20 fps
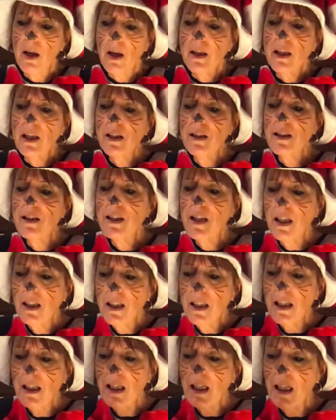You
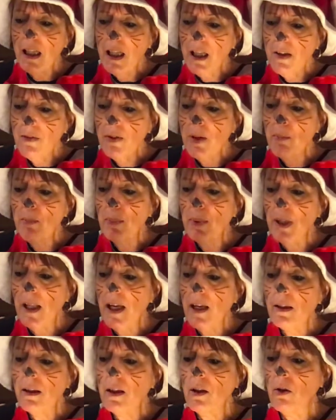didn't even
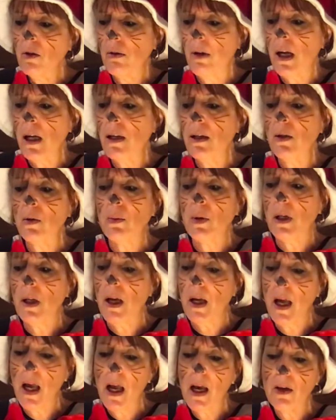plant the grains when
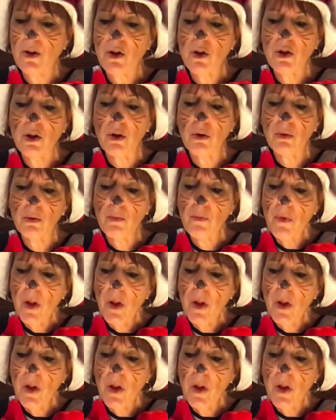I asked you.